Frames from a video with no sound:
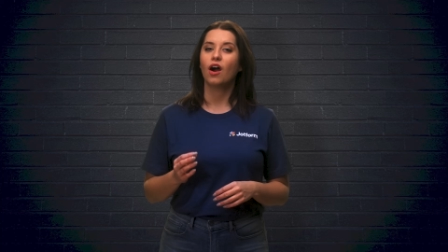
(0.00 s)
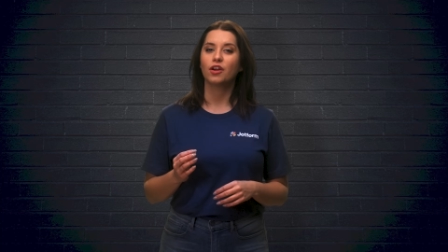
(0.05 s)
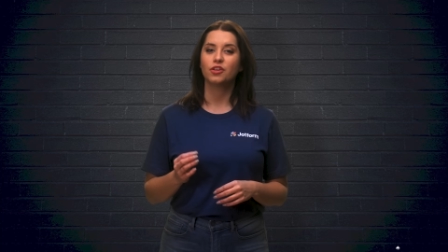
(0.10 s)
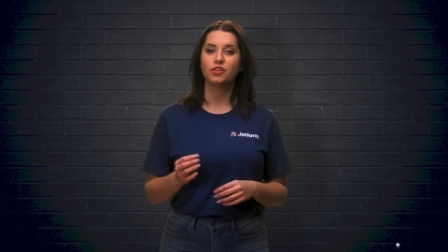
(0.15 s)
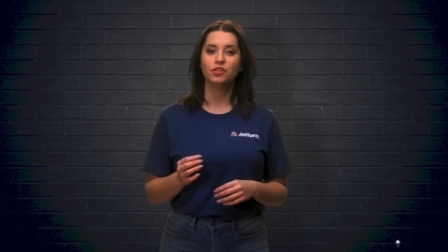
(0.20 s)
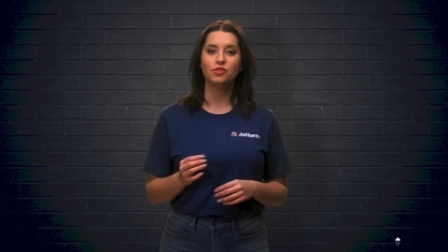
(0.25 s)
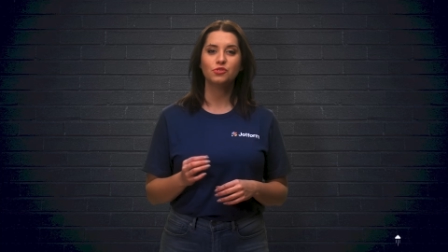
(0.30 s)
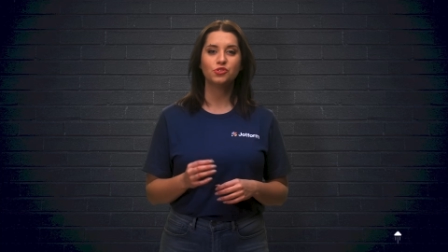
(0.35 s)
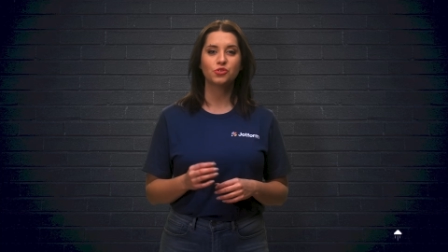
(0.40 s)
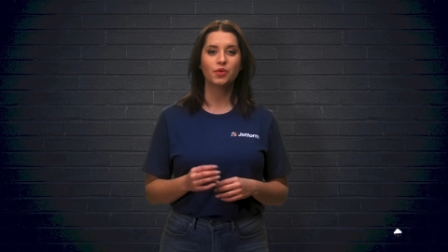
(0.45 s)
Are
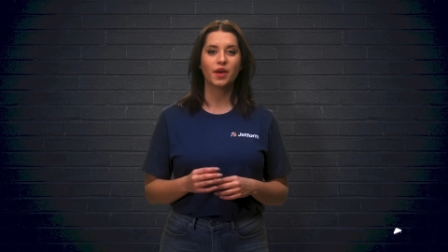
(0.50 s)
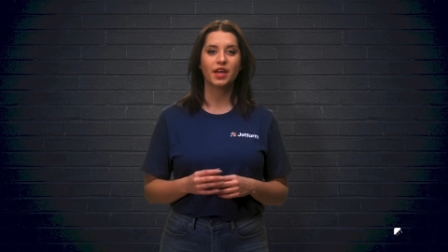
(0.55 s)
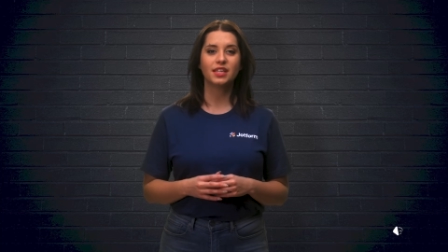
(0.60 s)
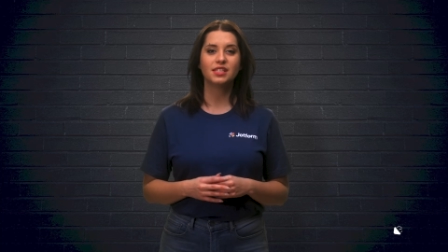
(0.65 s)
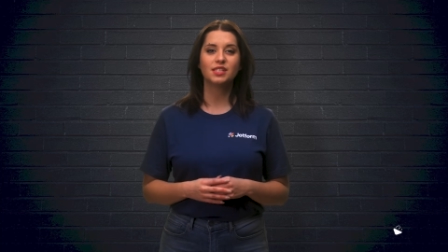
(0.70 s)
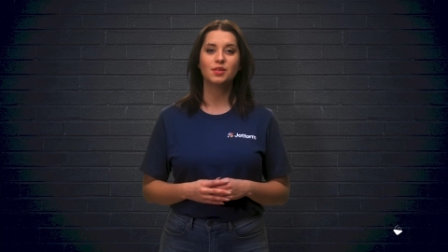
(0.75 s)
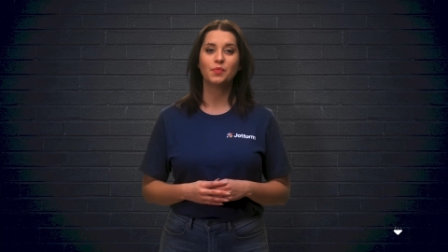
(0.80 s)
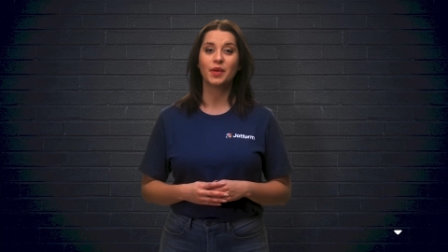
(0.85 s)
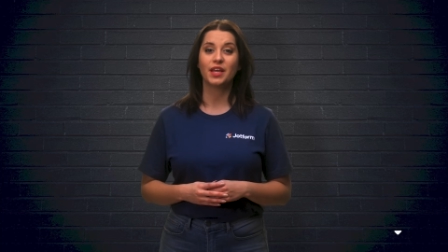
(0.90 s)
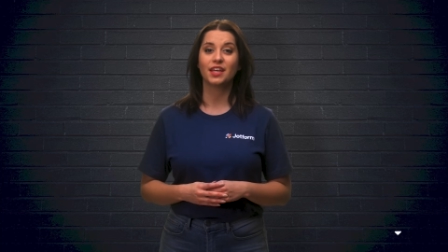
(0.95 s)
you
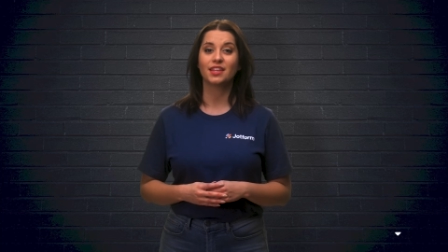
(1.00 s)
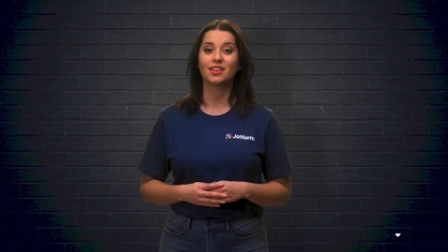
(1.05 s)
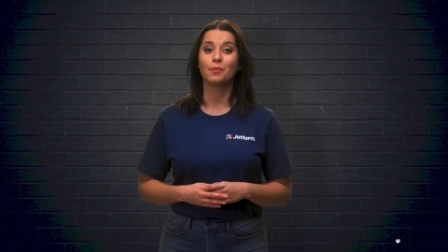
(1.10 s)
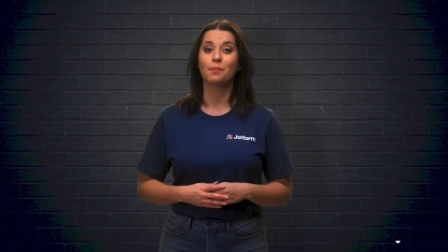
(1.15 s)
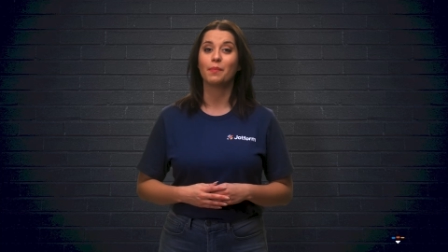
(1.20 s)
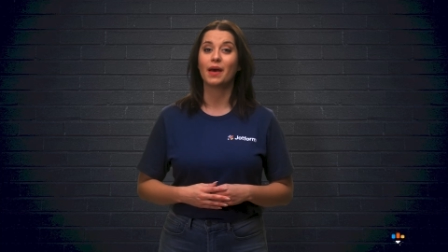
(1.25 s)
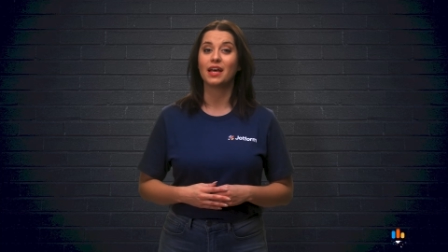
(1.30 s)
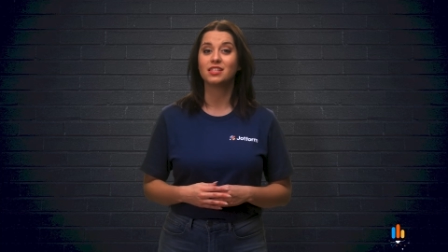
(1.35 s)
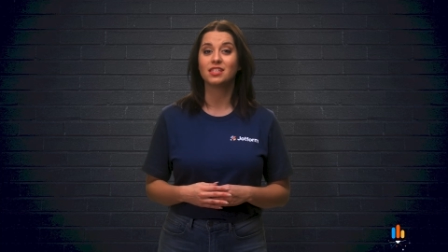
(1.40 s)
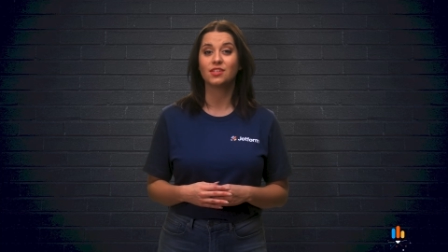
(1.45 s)
trying to pick the
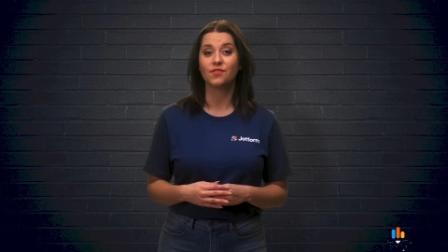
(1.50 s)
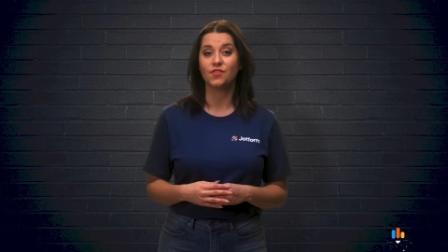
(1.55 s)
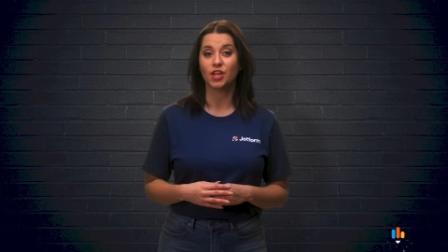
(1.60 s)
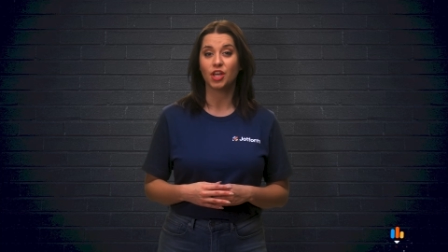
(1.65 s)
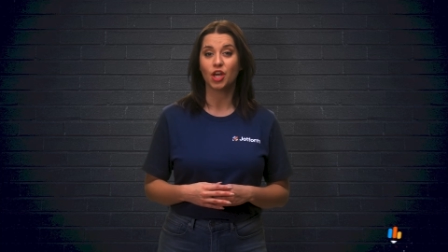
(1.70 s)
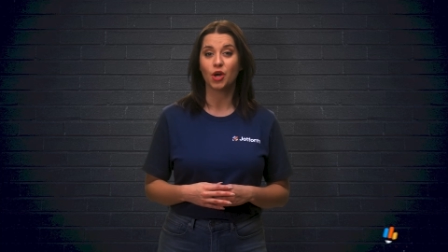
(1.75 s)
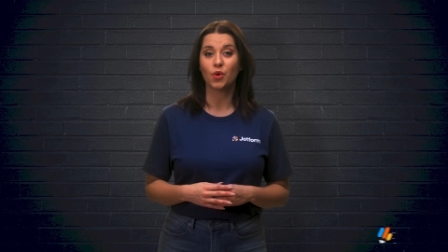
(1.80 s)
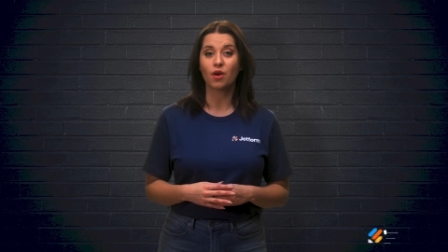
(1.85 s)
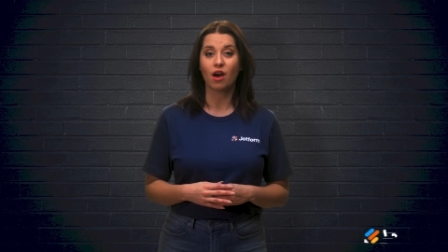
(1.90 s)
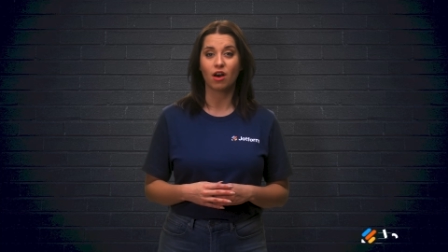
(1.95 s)
best
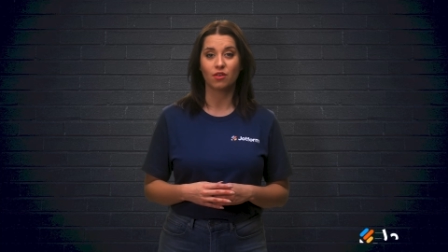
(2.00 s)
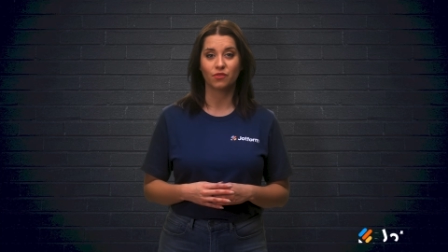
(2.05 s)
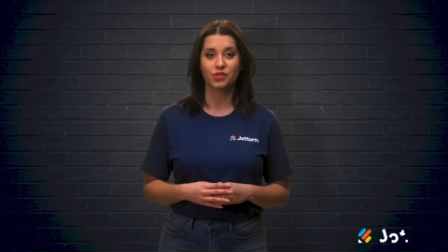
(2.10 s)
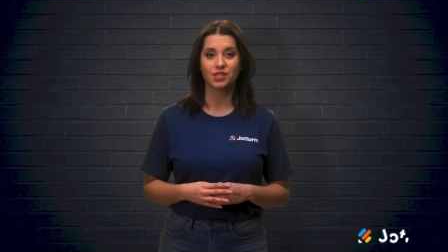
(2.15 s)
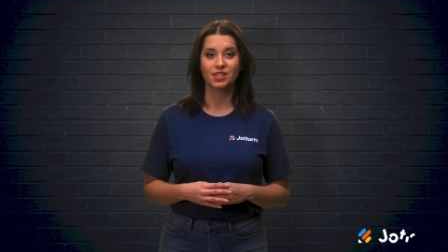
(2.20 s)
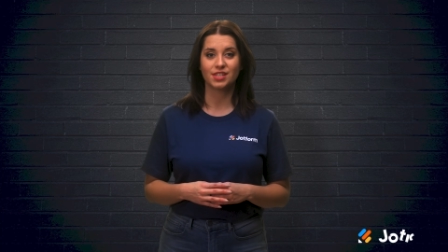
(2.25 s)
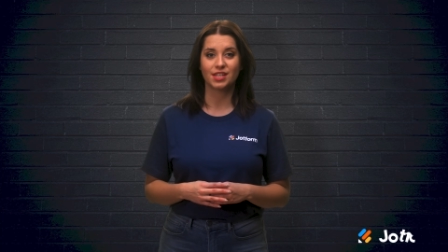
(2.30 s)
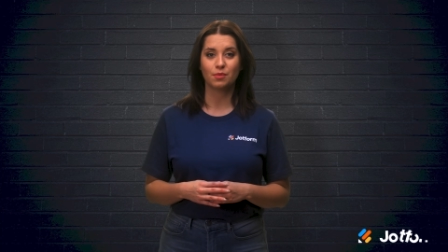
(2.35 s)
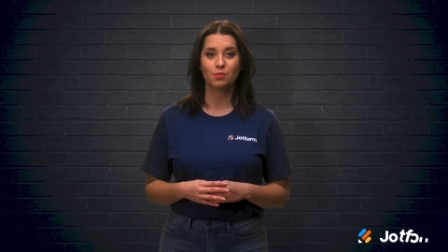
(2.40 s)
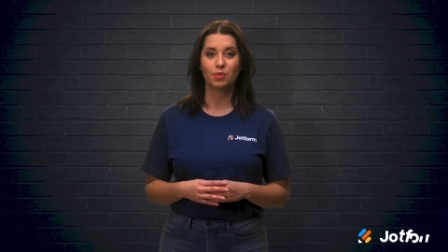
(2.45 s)
video
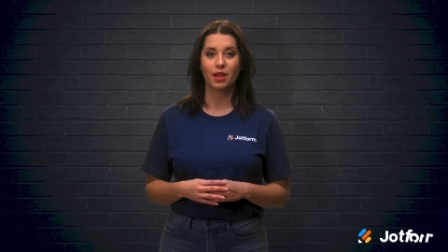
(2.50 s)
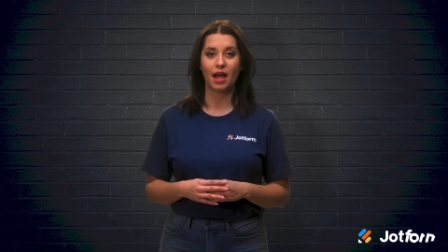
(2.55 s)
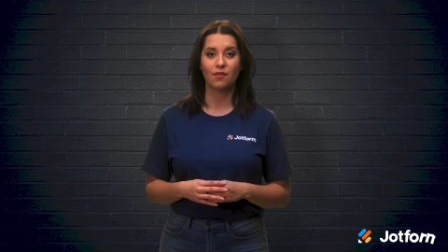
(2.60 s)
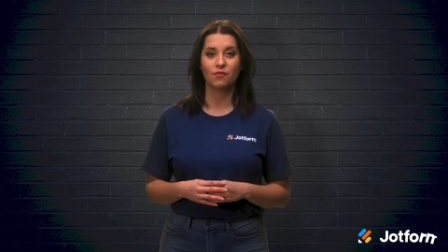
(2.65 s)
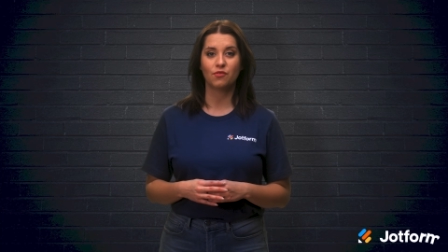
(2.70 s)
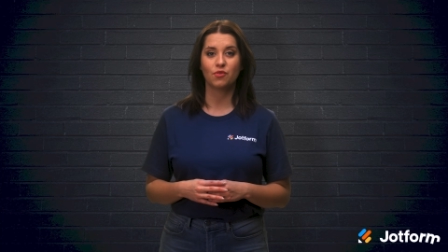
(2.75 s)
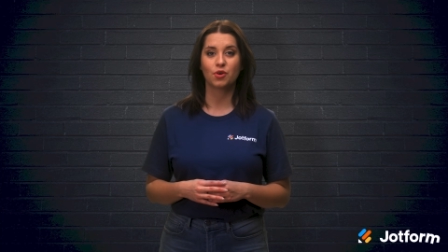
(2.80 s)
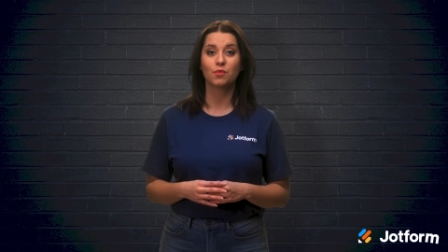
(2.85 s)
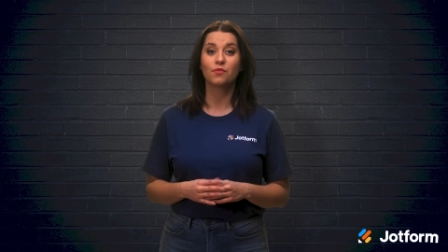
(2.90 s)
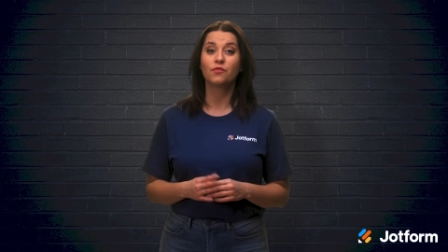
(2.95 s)
conferencing
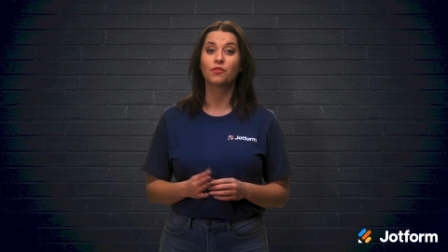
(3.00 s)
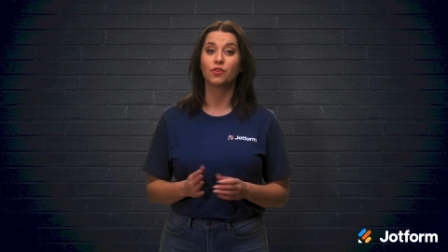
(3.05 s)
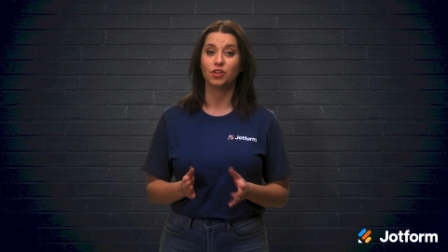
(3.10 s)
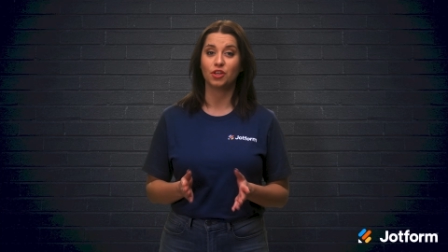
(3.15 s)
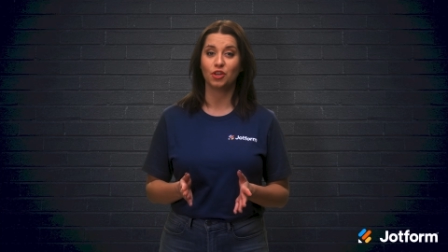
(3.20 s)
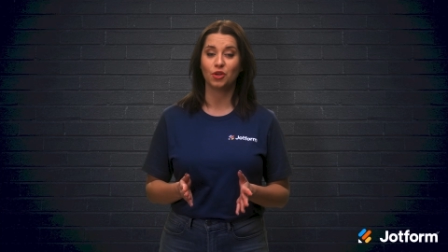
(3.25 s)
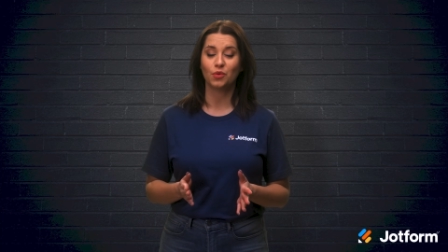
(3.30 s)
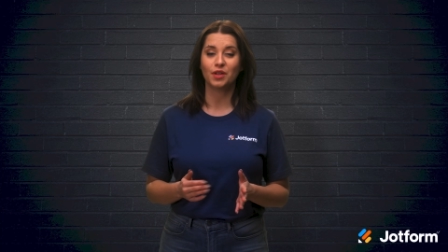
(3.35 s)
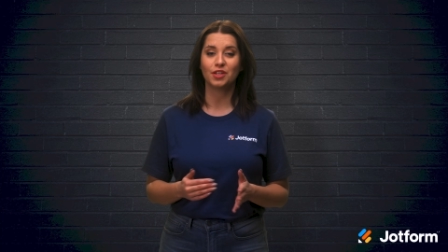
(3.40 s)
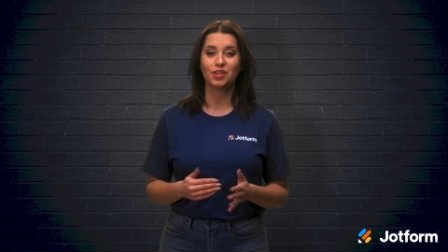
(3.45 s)
platform for
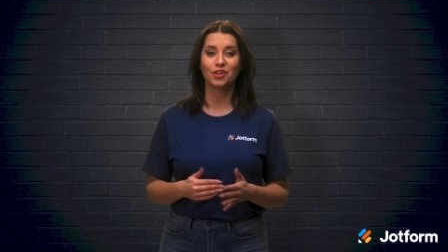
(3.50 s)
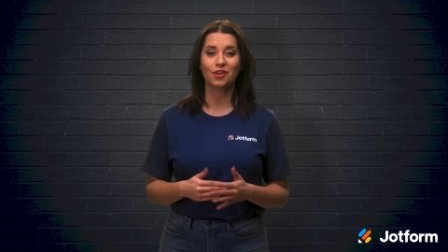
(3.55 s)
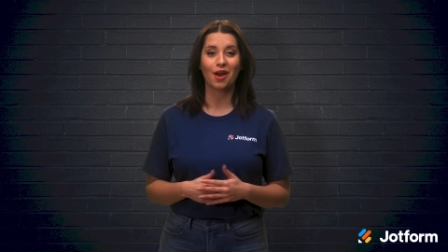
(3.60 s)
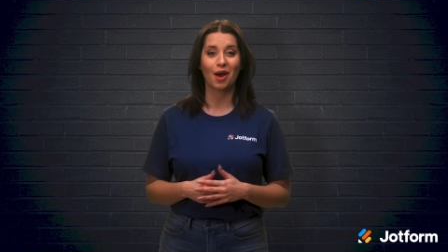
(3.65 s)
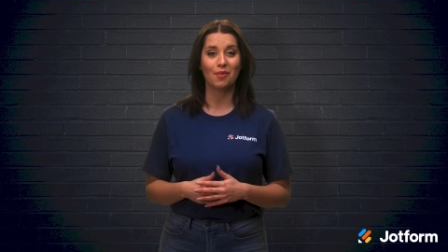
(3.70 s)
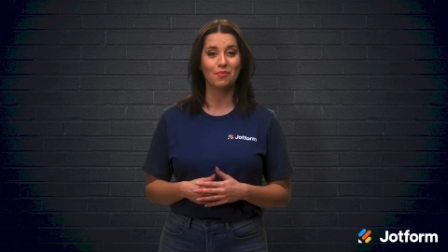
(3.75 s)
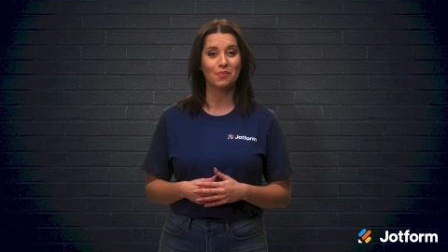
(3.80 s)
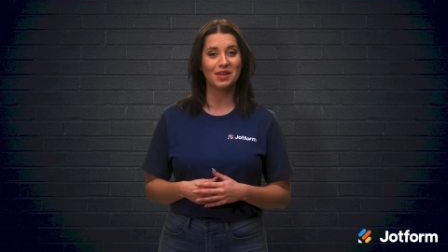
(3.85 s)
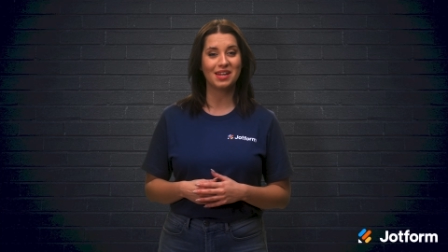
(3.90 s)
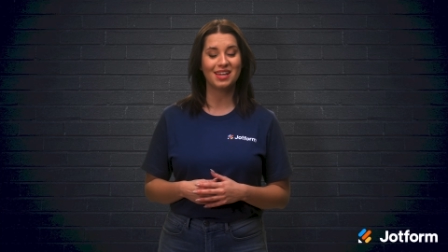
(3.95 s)
you and your
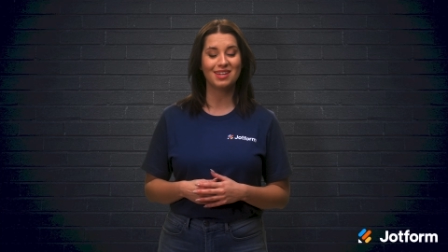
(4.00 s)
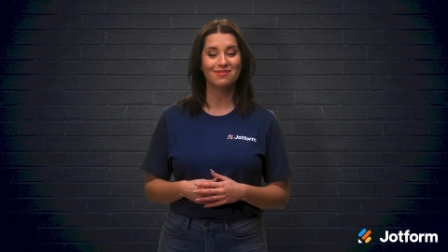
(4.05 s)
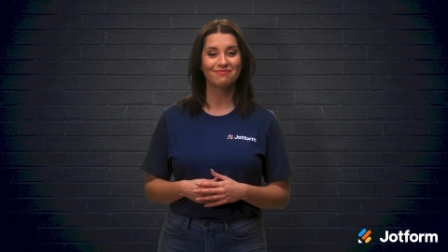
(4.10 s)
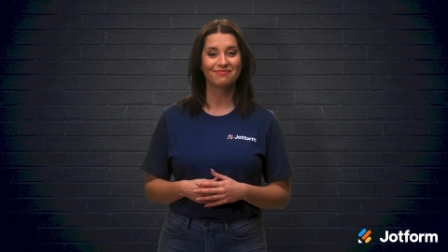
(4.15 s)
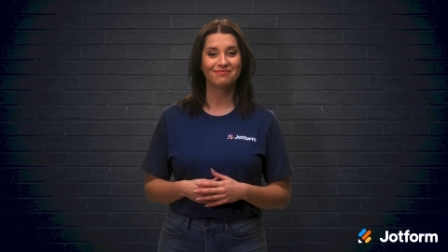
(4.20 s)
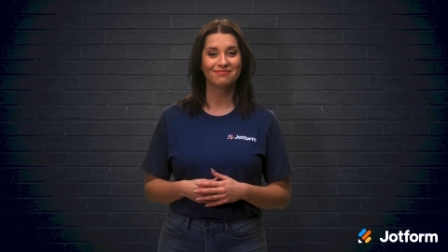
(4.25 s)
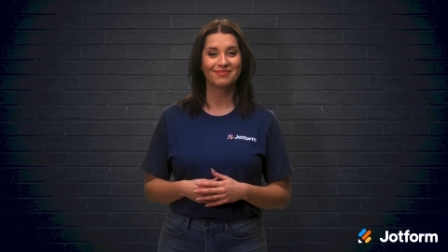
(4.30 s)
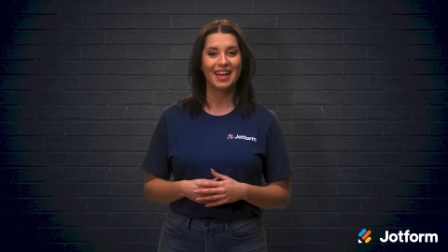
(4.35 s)
company?